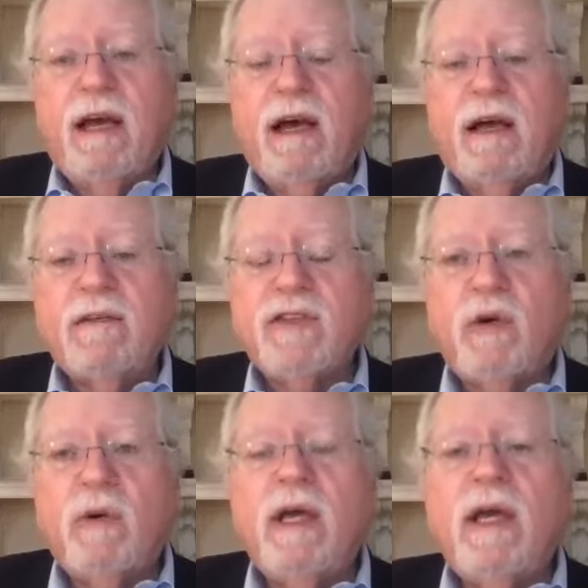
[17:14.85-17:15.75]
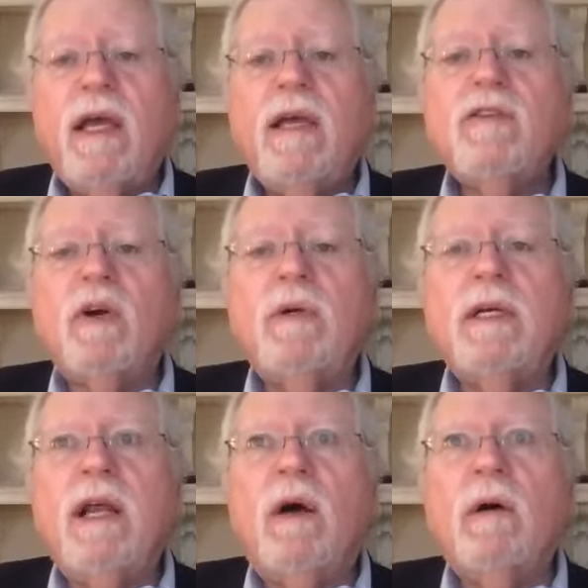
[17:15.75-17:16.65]
Uh, so so
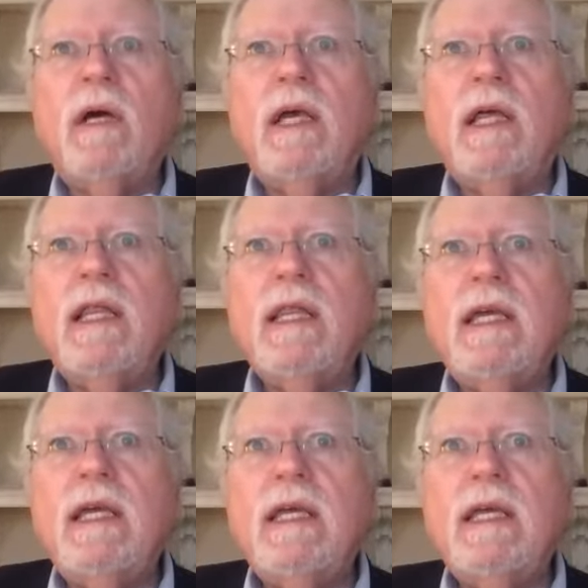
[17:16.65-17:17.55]
you know the